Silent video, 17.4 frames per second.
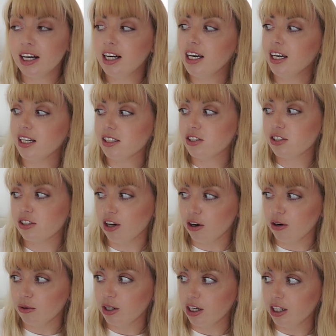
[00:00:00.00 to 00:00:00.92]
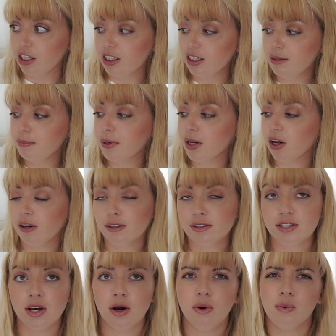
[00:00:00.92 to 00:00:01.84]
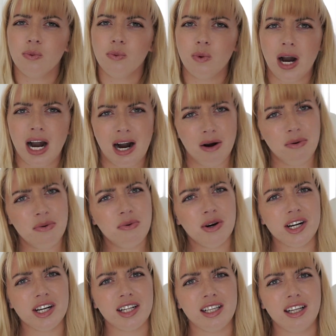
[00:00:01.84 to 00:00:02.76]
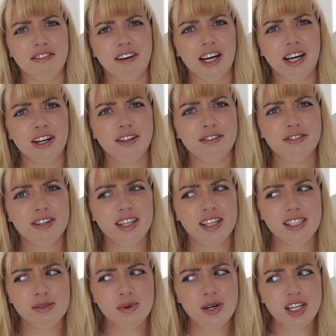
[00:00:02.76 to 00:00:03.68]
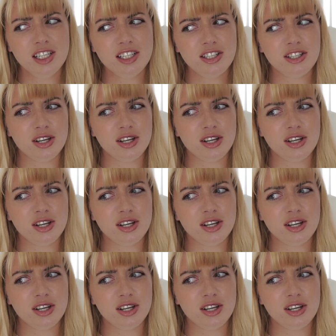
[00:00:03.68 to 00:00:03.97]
It's so good, but also, wow, what a cliffhanger for this one.